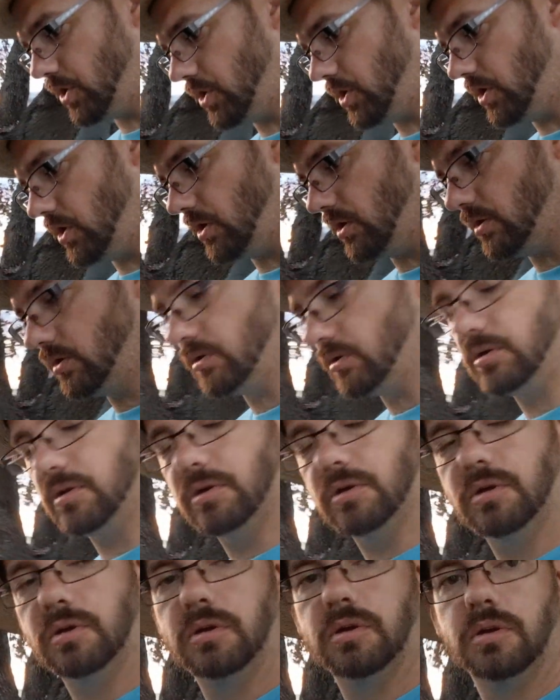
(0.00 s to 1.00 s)
per
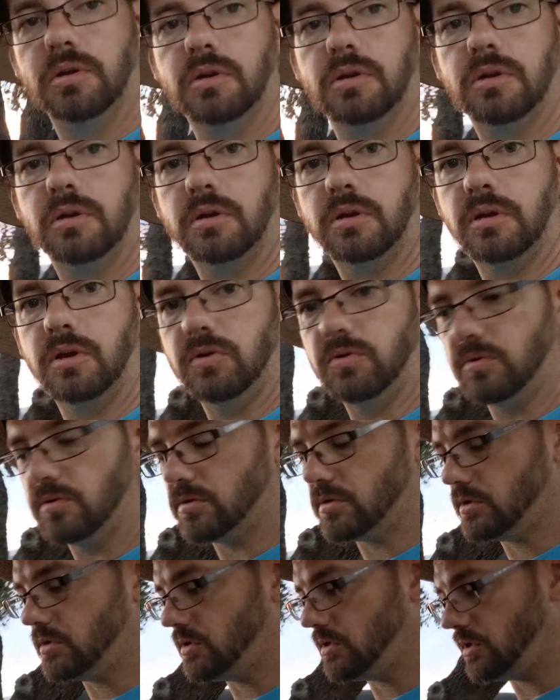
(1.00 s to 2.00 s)

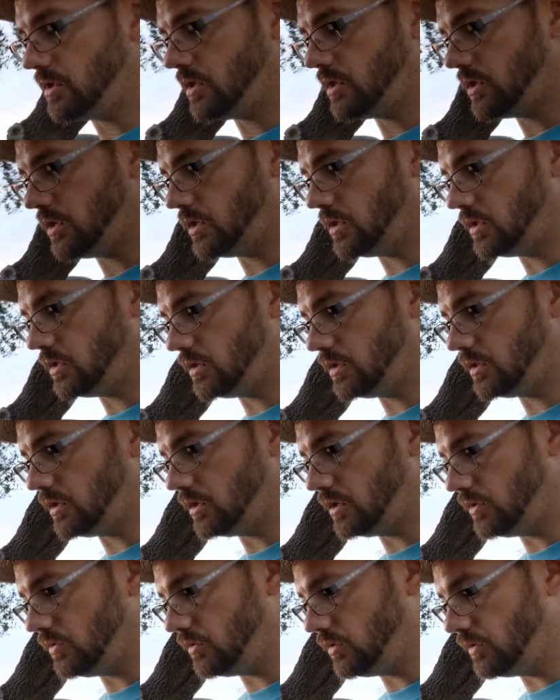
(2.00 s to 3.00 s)
goat, and then the
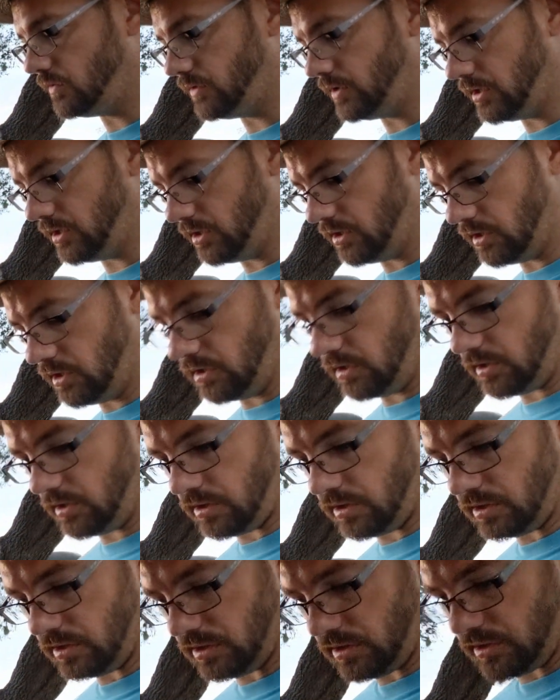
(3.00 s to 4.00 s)
other one over
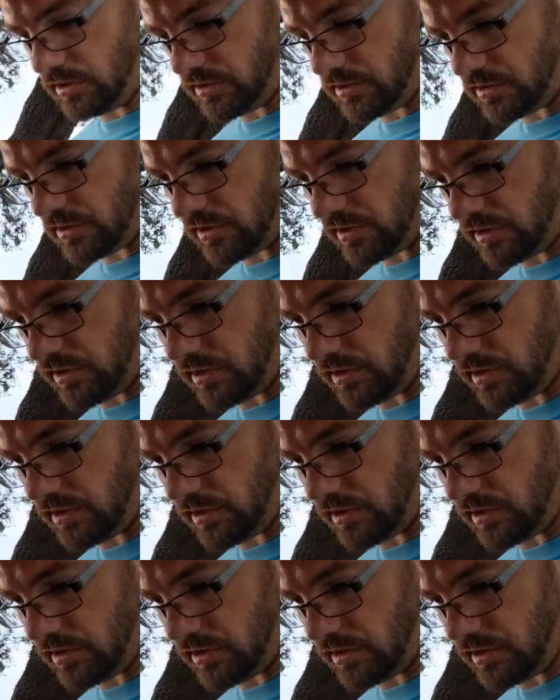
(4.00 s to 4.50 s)
here is